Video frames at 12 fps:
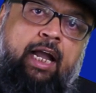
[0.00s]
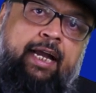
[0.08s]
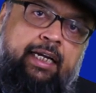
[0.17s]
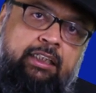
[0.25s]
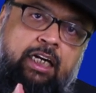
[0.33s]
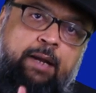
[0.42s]

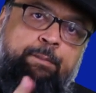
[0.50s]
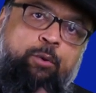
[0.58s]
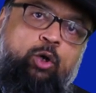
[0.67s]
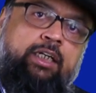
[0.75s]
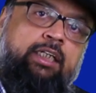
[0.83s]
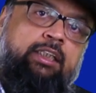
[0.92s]
Another
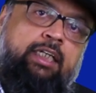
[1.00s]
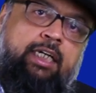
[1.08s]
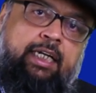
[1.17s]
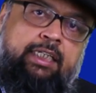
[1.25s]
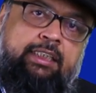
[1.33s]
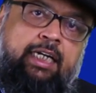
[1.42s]
important
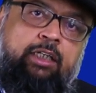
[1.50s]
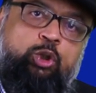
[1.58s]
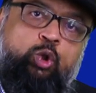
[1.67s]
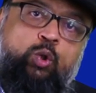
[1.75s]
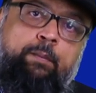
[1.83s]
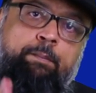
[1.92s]
thing is
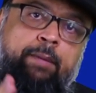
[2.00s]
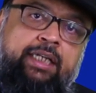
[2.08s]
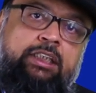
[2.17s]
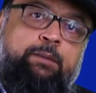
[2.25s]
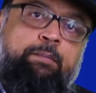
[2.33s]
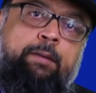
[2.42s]
that you
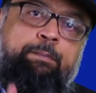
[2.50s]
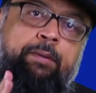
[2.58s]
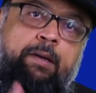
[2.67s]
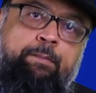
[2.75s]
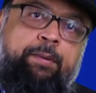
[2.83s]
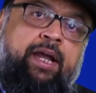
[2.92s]
must be
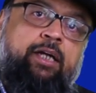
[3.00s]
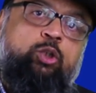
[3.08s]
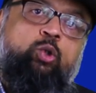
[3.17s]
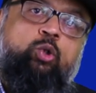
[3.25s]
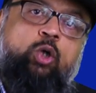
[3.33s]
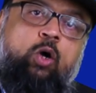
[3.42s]

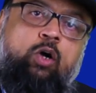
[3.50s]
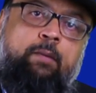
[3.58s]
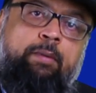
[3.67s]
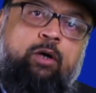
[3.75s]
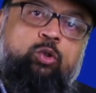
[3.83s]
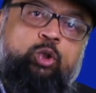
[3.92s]
prepared to talk
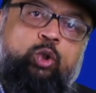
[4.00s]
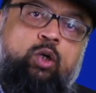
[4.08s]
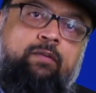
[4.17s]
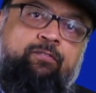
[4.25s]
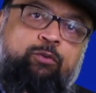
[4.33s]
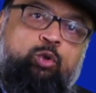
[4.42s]
about
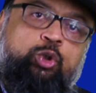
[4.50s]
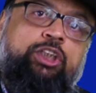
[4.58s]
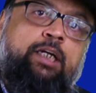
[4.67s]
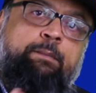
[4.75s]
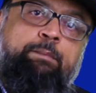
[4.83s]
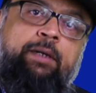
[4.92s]
your
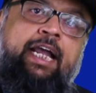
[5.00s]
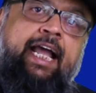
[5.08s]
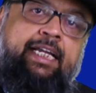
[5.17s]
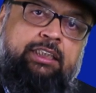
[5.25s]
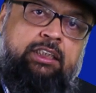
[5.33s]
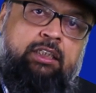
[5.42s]
future
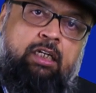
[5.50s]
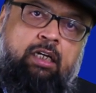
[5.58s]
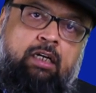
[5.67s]
plans.